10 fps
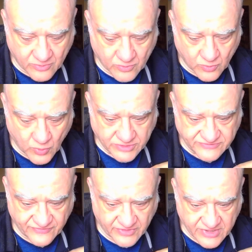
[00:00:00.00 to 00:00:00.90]
was
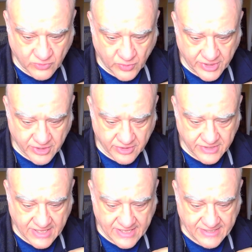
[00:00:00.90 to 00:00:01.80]
very weird
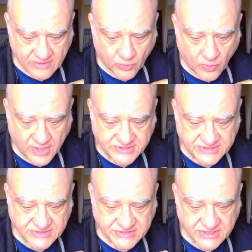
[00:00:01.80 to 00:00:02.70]
and it wasn't
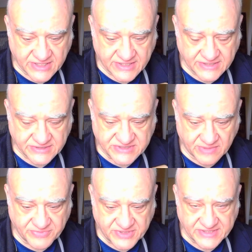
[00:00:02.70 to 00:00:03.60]

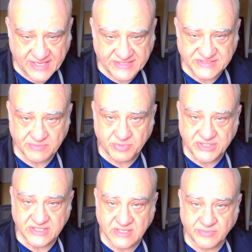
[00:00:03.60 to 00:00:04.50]
something that is
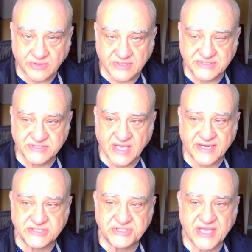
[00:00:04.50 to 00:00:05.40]
applicable. It's not a
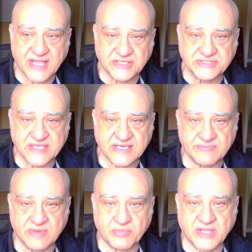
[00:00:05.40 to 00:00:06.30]
challenge that can be
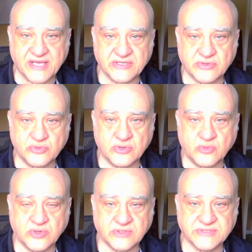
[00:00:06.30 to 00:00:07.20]
applied to the real
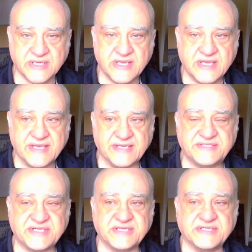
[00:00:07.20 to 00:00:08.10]
world. It
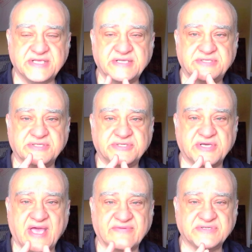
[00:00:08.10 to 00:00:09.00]
said it's going to
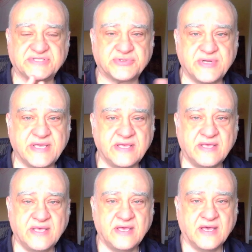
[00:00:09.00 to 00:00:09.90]
have a string,
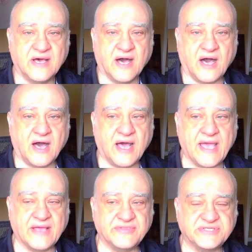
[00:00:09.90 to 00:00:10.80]

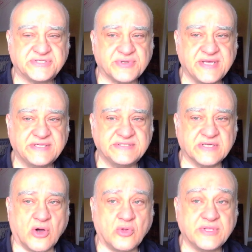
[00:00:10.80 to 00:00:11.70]
and the strings
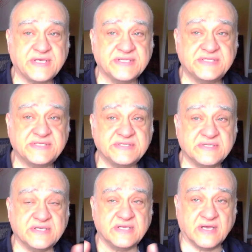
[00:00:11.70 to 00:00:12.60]
only consist
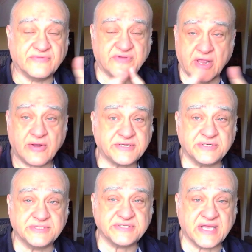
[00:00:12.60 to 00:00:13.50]
of
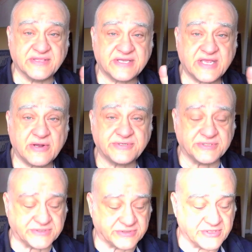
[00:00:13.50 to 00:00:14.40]
characters, and the characters
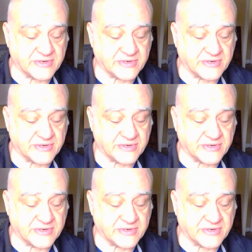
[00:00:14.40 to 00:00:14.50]
are either